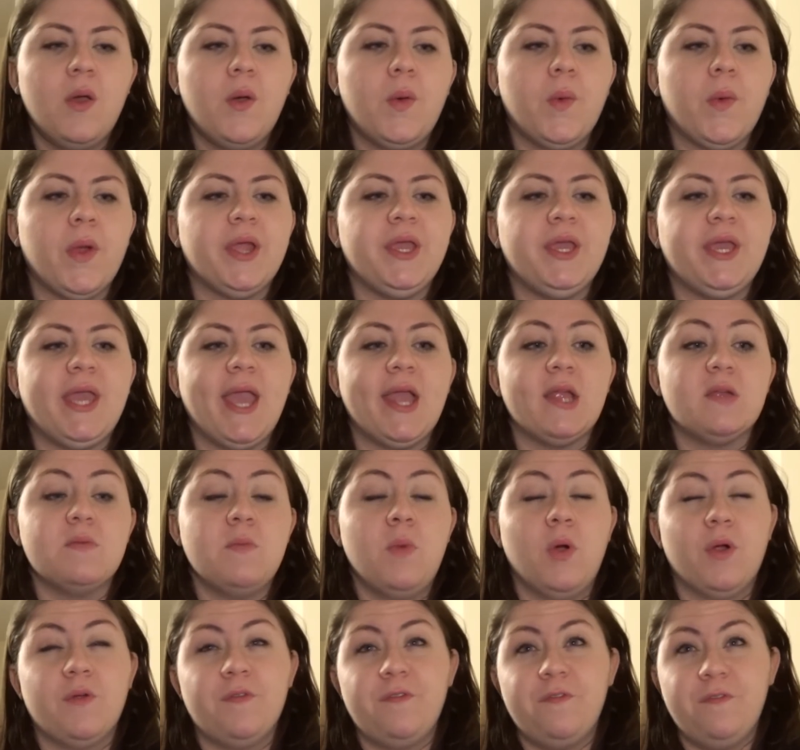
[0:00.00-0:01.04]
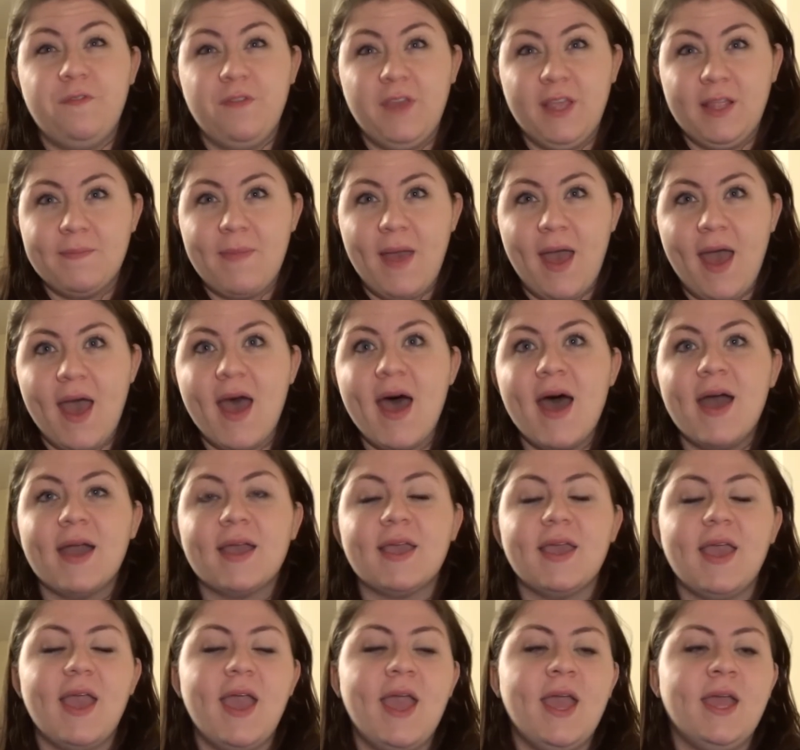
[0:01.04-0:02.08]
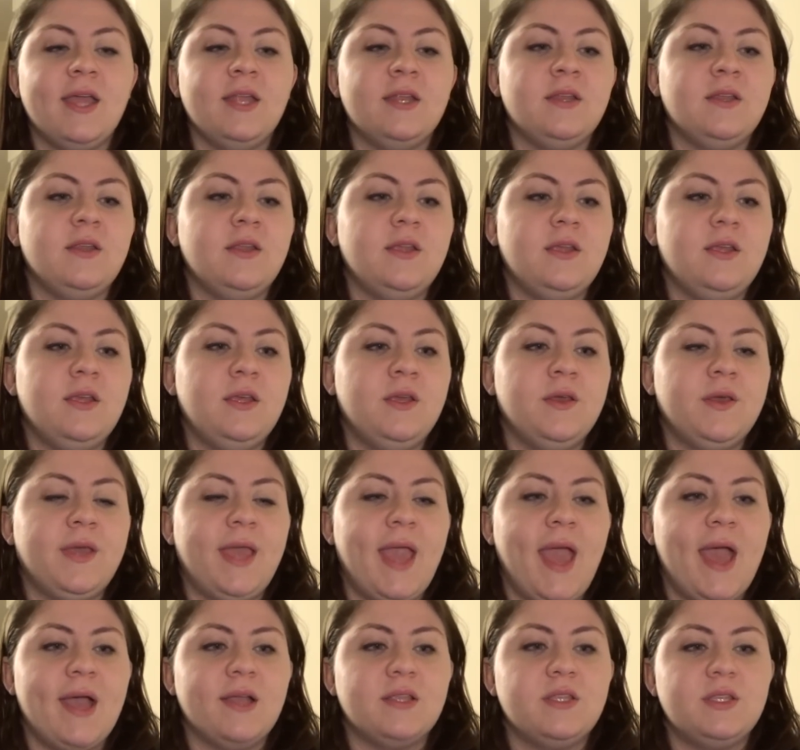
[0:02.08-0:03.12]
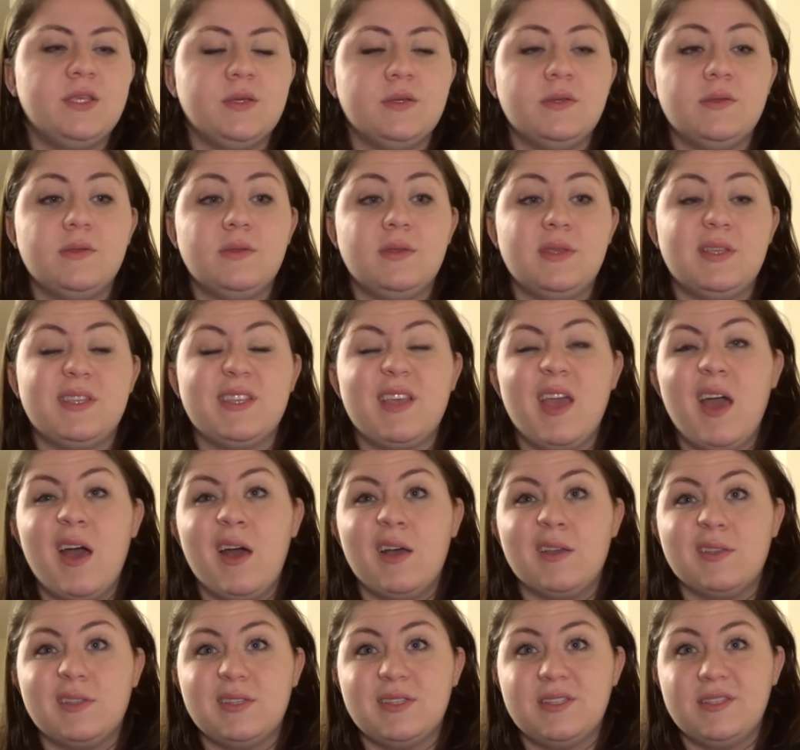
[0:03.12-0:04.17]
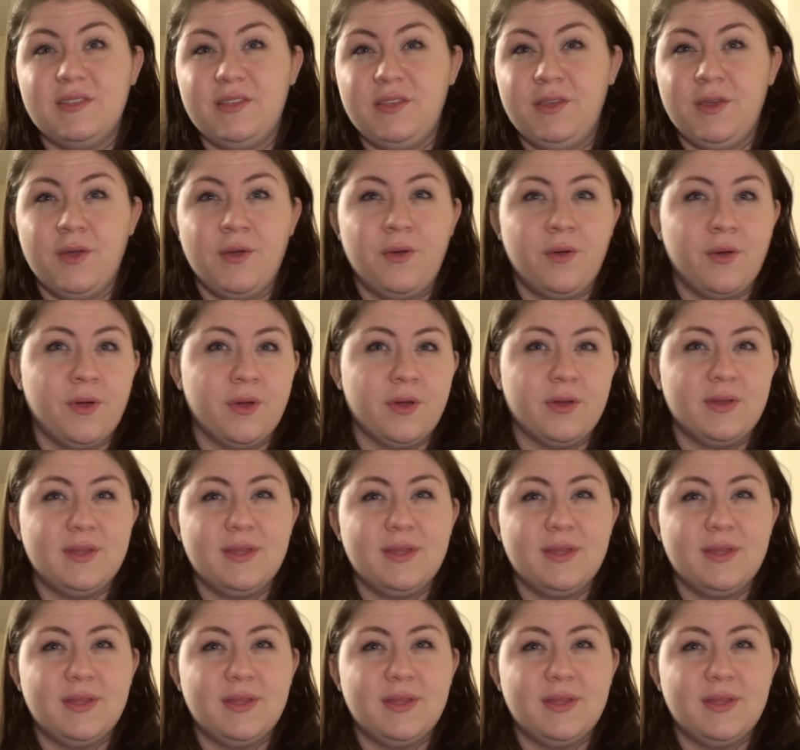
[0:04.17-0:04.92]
where you get more feedback and you get to discuss your